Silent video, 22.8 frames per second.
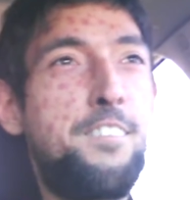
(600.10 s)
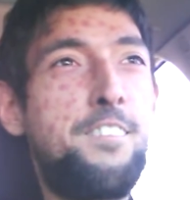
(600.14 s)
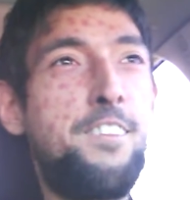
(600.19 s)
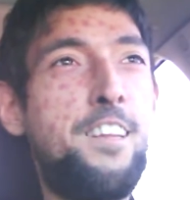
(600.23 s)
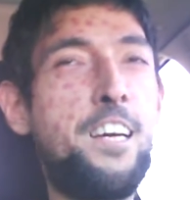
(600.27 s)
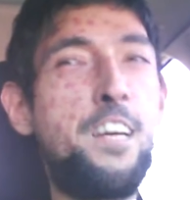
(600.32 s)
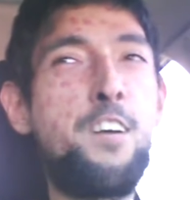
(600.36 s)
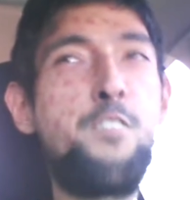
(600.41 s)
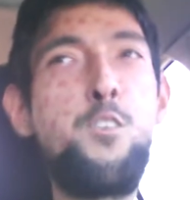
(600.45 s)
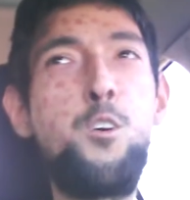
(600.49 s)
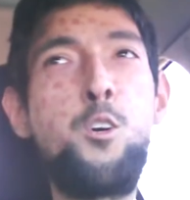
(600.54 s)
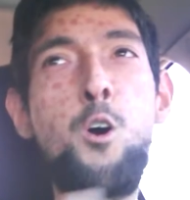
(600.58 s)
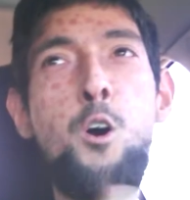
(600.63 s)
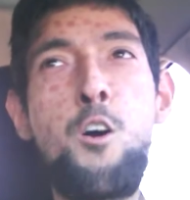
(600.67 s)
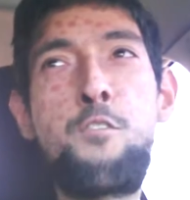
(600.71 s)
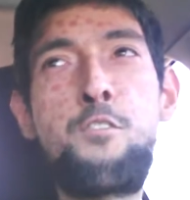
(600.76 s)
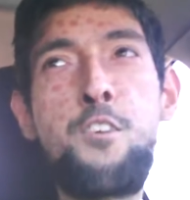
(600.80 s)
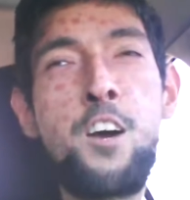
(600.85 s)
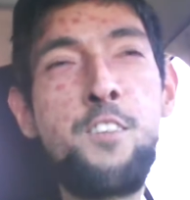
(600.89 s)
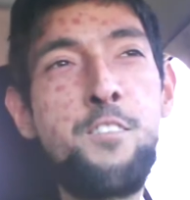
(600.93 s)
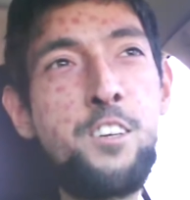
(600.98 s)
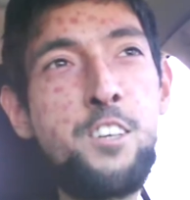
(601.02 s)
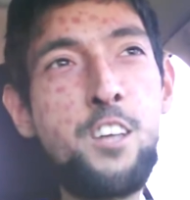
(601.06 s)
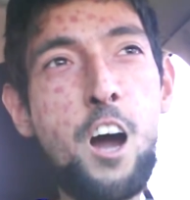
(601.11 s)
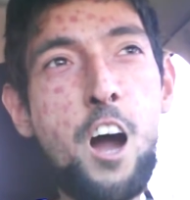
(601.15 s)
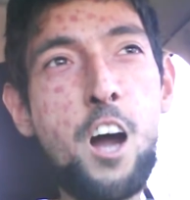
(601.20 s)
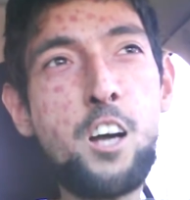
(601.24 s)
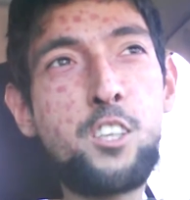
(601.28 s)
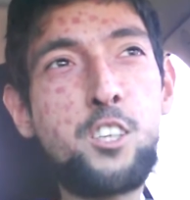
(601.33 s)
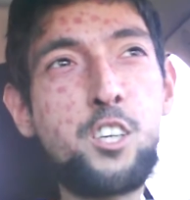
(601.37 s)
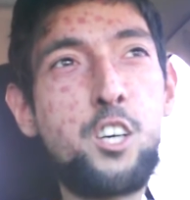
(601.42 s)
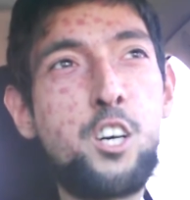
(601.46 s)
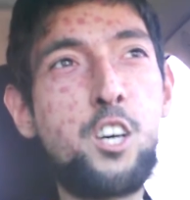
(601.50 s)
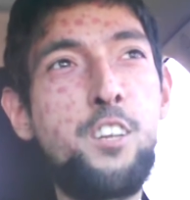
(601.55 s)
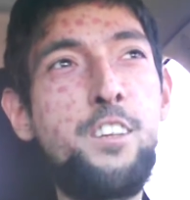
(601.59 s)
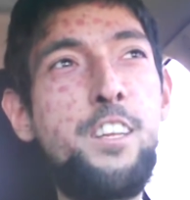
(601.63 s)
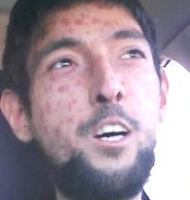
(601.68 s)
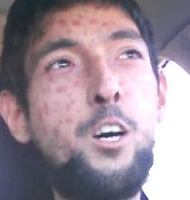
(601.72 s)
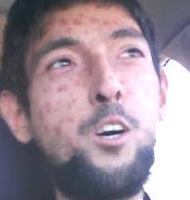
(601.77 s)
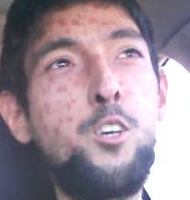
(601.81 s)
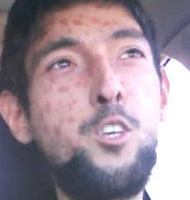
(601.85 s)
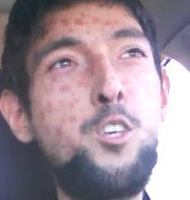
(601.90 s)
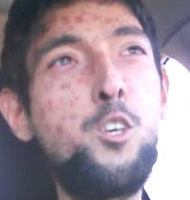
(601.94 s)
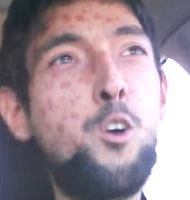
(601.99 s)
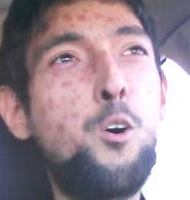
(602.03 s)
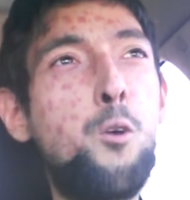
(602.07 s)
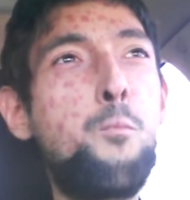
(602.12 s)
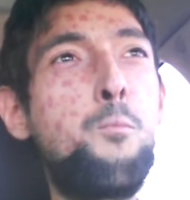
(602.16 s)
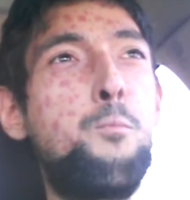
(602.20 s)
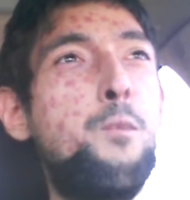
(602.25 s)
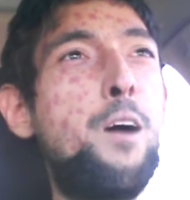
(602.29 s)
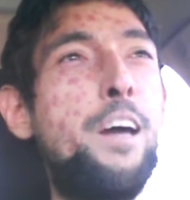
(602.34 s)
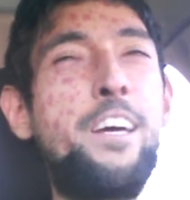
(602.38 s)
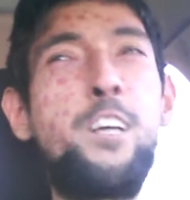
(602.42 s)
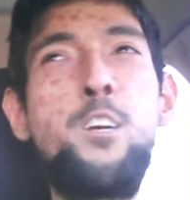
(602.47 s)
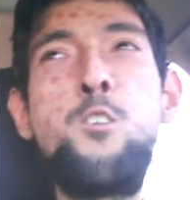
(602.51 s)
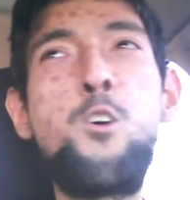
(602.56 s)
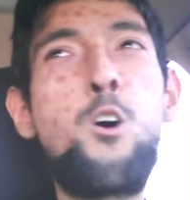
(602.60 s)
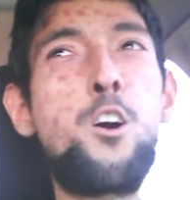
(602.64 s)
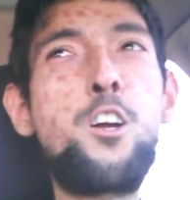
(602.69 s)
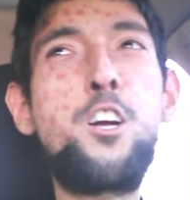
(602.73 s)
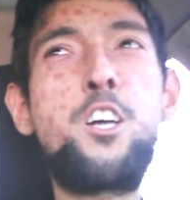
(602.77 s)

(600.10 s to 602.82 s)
Like if you go in front of a doctor, you'll ignore